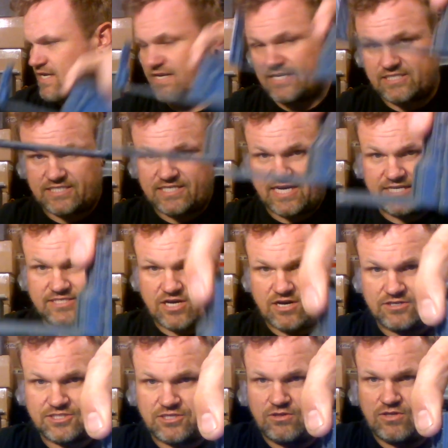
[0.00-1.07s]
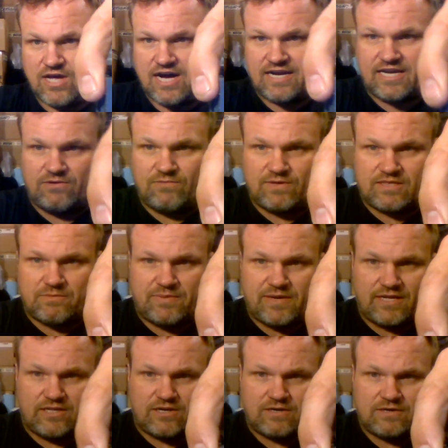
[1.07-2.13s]
And this does also lock in with a
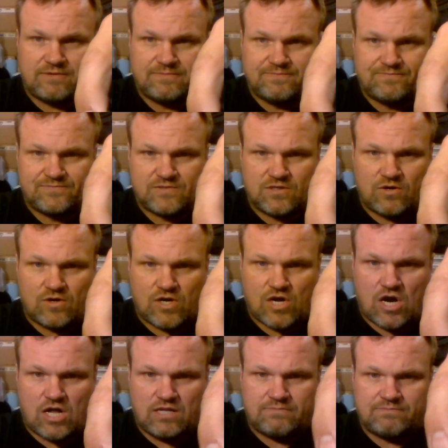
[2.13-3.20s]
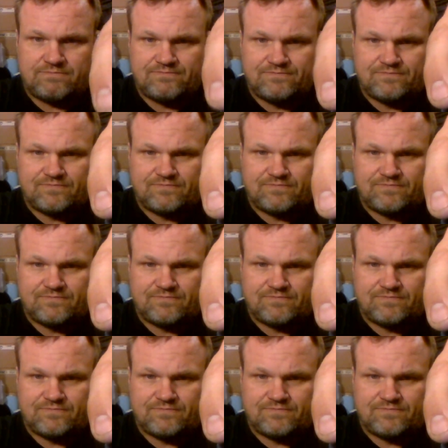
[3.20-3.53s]
pillar or a column.